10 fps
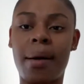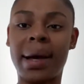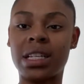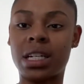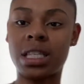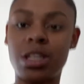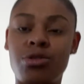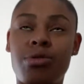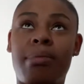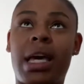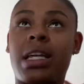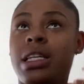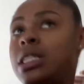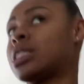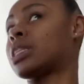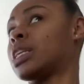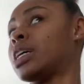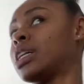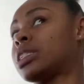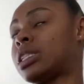to continue making this
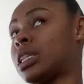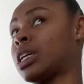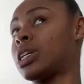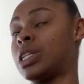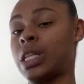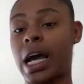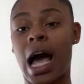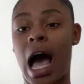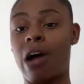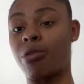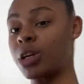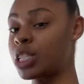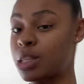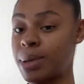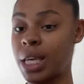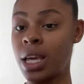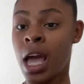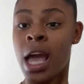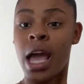slicker like how I want it to be.